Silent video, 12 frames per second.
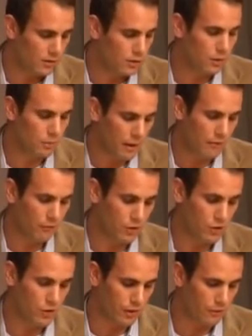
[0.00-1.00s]
to the
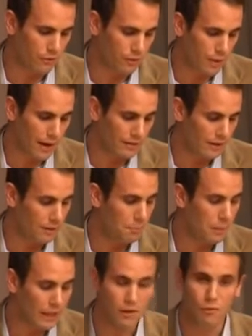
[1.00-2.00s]
beneficiary feedback
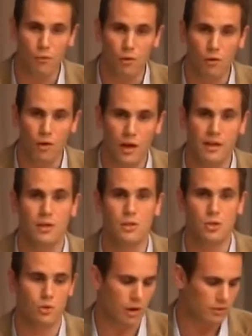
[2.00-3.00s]
in meaningful and
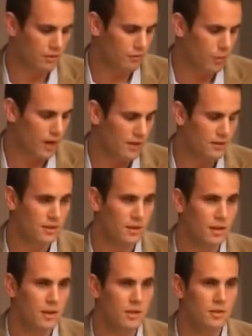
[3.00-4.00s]
constructive ways.
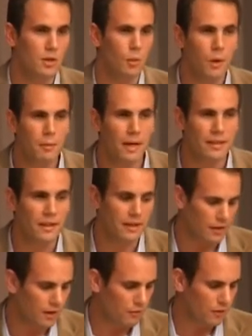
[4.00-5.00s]
So what am I
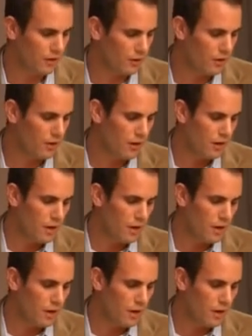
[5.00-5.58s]
thinking of here?